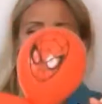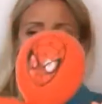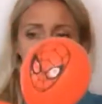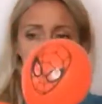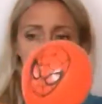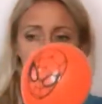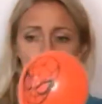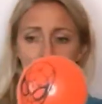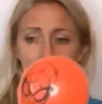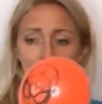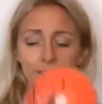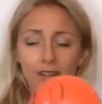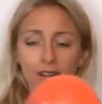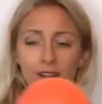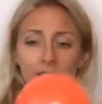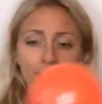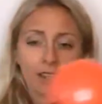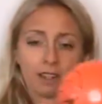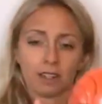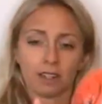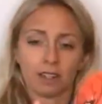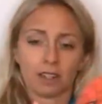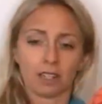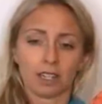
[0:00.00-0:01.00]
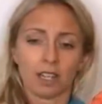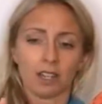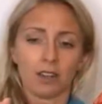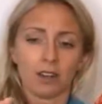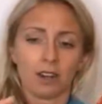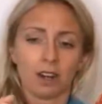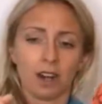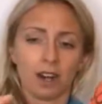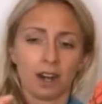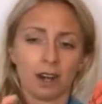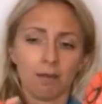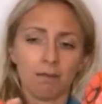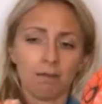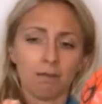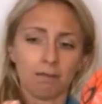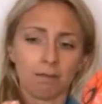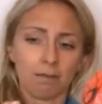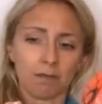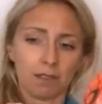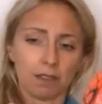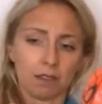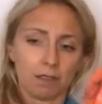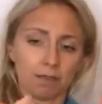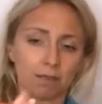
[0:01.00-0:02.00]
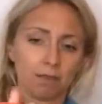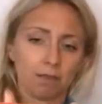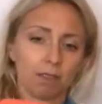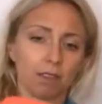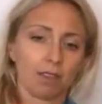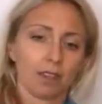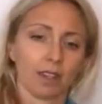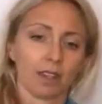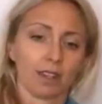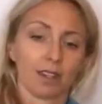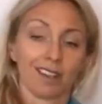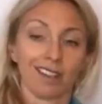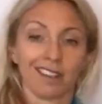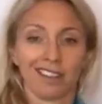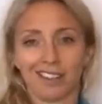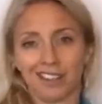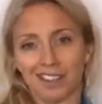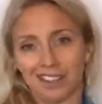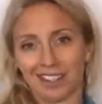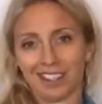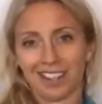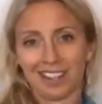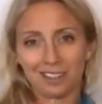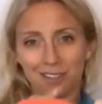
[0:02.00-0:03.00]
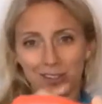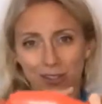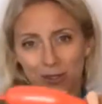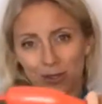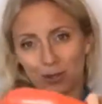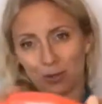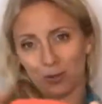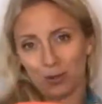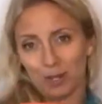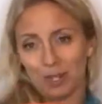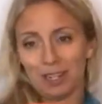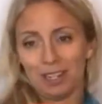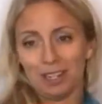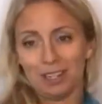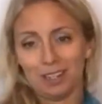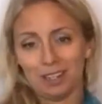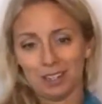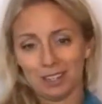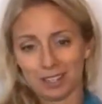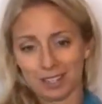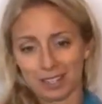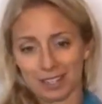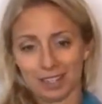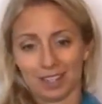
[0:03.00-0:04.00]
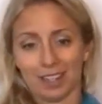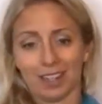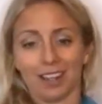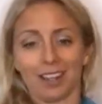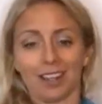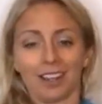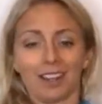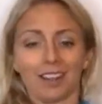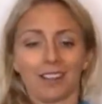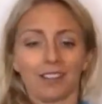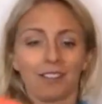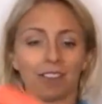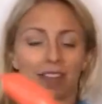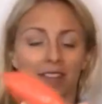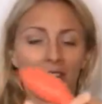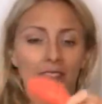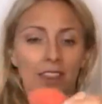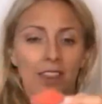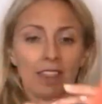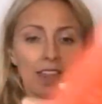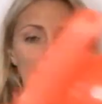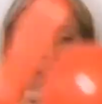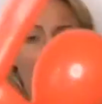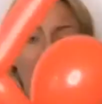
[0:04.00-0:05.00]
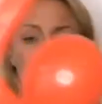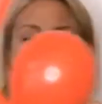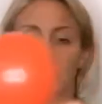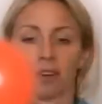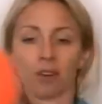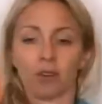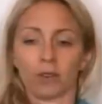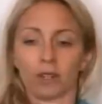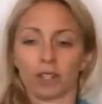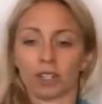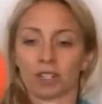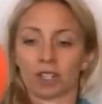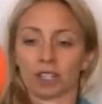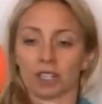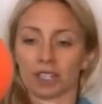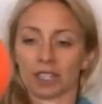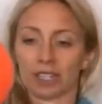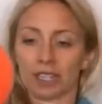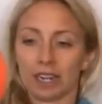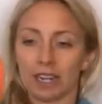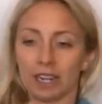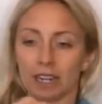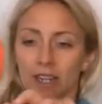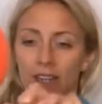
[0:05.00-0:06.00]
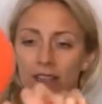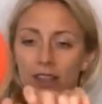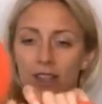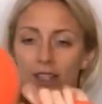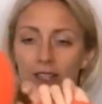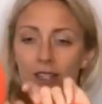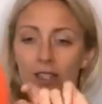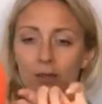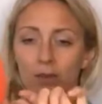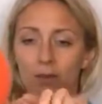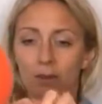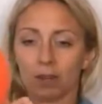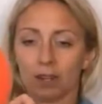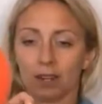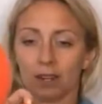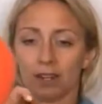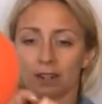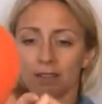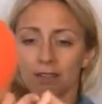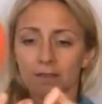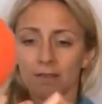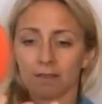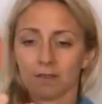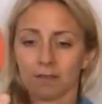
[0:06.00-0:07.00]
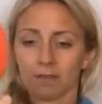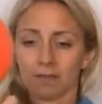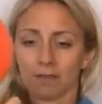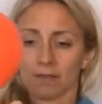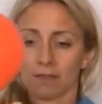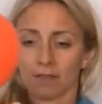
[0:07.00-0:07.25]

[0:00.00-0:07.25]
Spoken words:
twist that. His other arm, yes, squeeze. And then we shall take this one